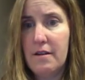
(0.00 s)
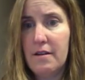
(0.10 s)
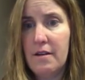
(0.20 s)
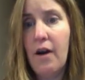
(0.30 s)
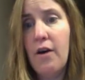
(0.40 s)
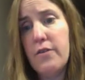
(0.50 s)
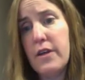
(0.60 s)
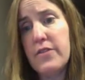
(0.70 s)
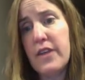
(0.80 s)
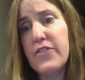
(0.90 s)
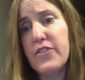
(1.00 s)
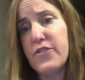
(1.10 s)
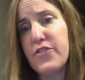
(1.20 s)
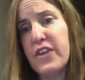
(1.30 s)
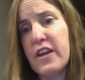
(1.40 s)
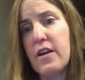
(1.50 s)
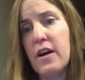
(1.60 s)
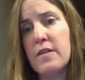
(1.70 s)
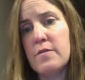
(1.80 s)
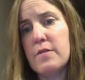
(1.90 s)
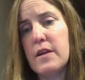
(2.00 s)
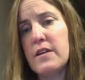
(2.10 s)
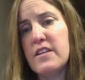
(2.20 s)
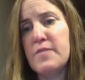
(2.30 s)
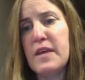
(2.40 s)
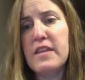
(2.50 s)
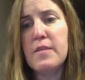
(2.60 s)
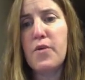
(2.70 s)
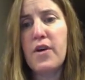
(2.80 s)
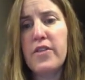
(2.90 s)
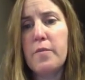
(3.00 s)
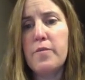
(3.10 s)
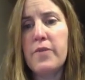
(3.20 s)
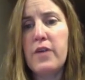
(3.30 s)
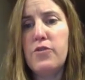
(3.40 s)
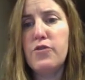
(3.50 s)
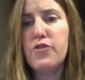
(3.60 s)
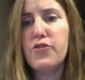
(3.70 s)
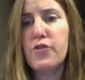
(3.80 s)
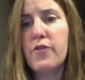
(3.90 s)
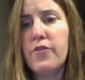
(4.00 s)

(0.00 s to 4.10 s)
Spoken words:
Oh, that's interesting. Andy's making the point that you could sort of